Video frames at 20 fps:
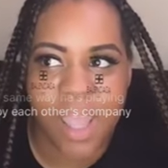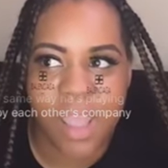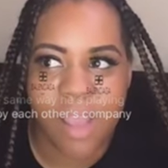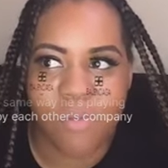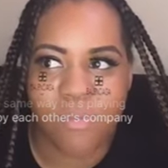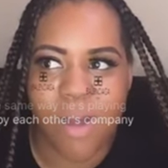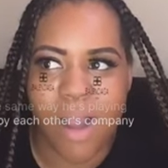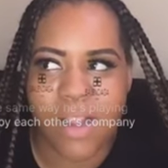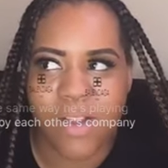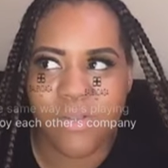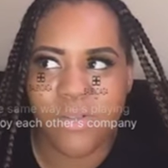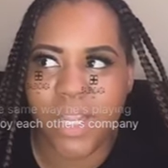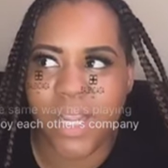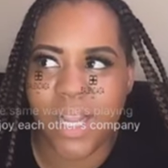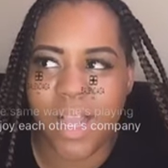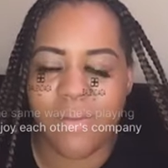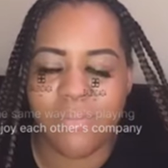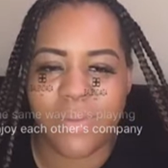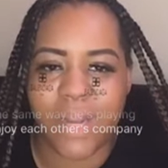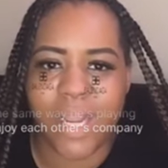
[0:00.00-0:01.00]
why do you think
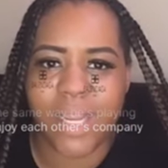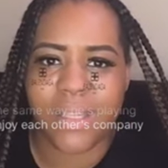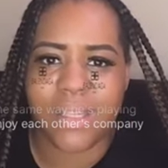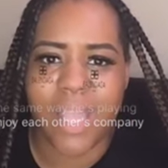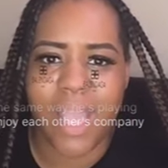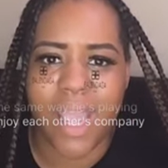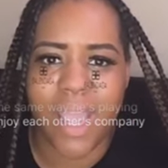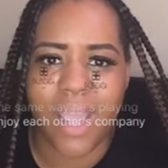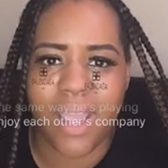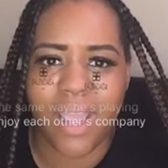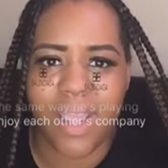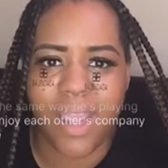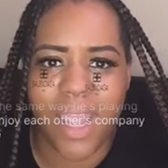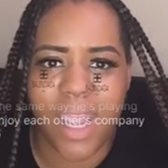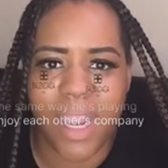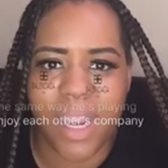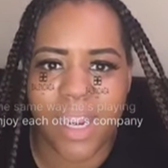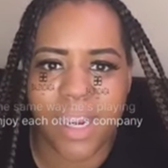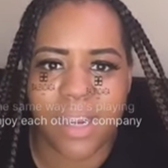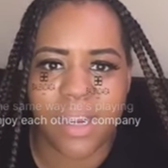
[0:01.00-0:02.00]
i'm like that
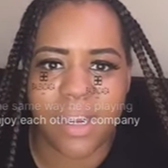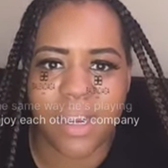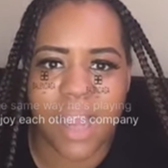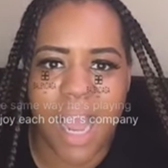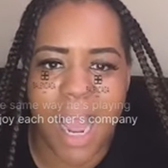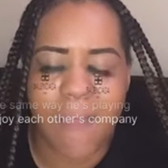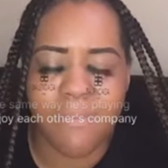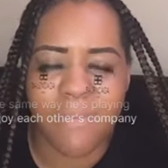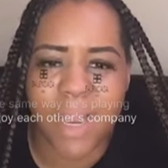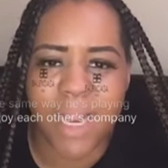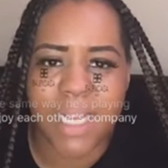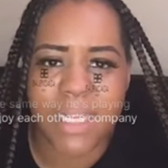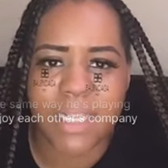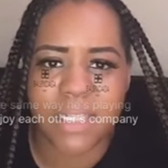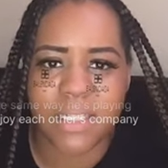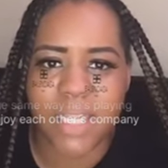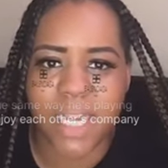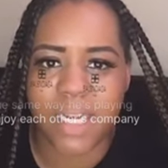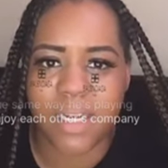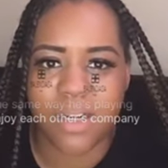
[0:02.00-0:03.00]
and i'm not
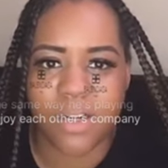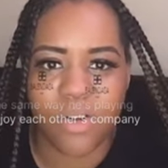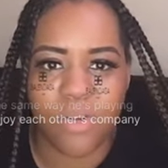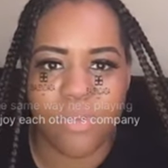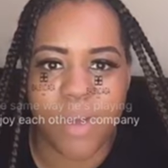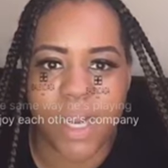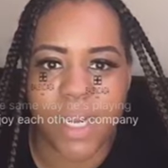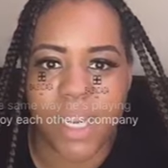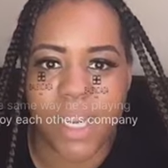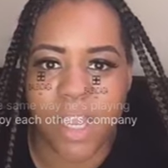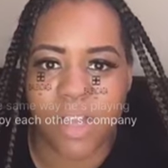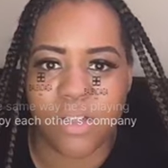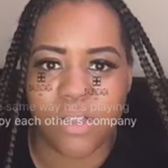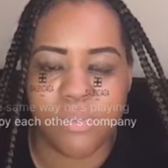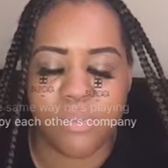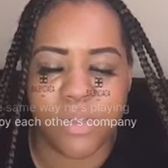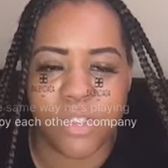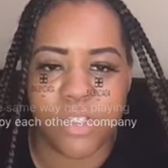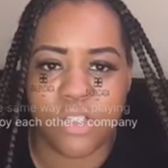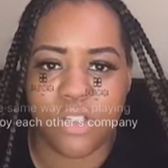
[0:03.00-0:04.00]
entertaining nobody else
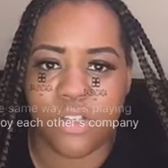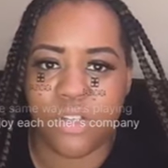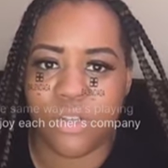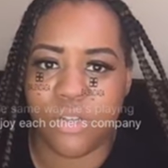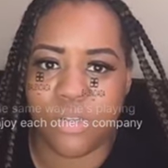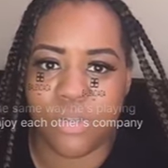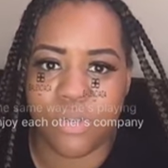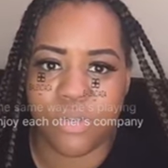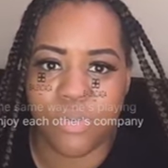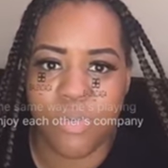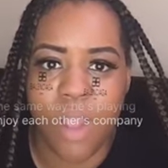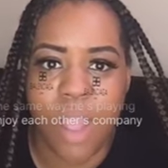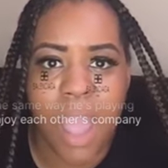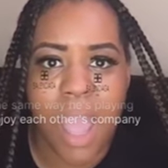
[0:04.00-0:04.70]
but you